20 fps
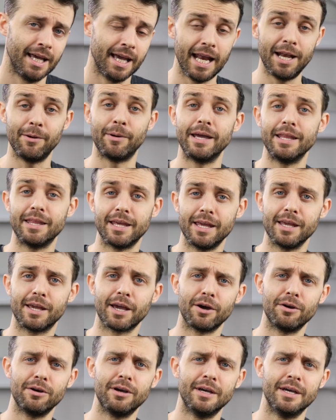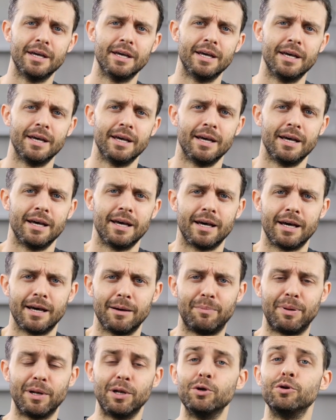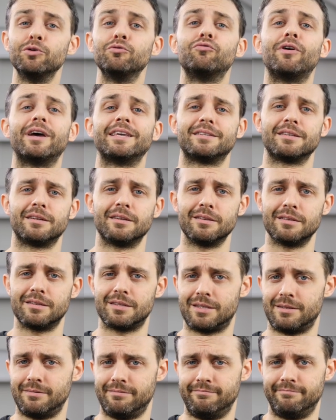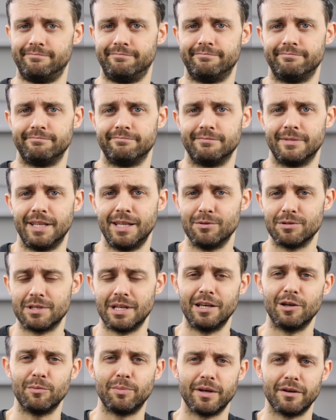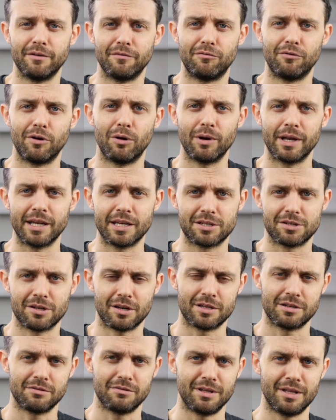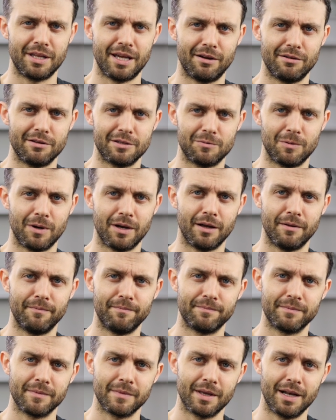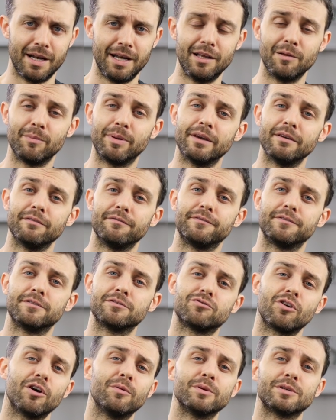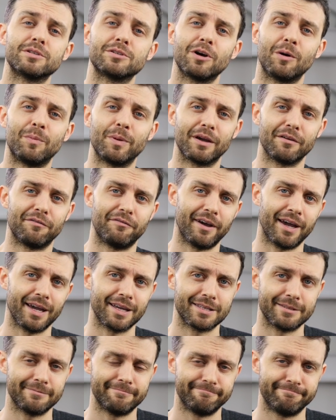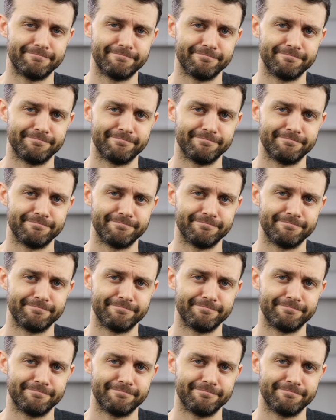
Anyway, there you go. Balloon resonance. And there was a little bit of rolling shutter in there as well. And a little bit of stroboscopic effect.